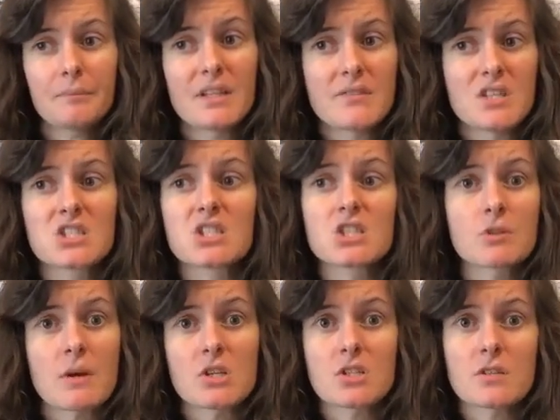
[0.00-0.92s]
in this
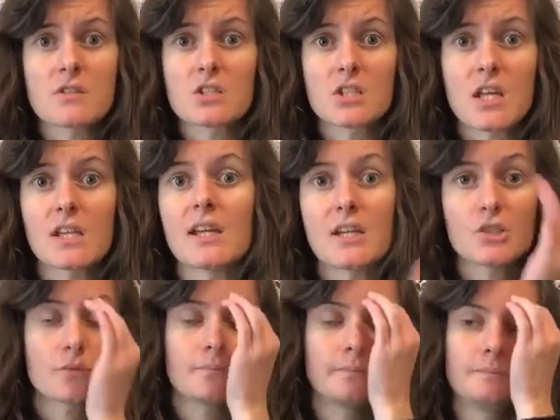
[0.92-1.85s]
situation, this day and
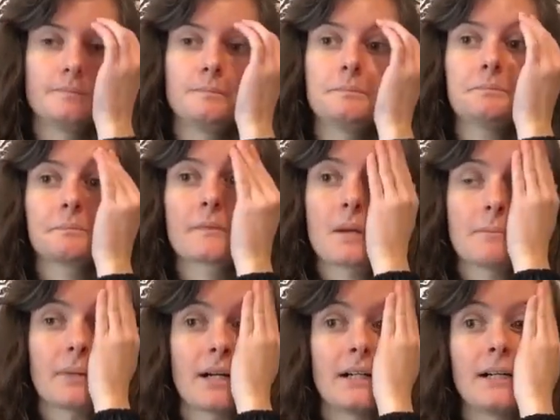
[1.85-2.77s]
age.
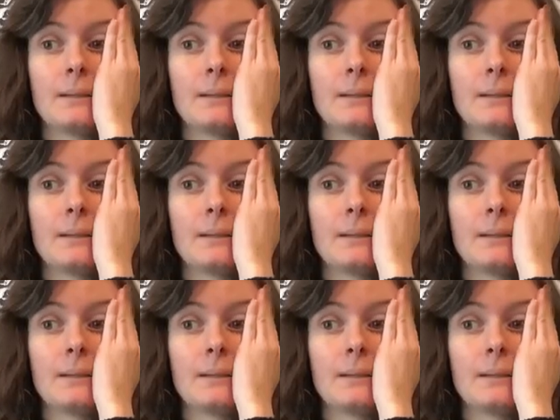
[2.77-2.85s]
But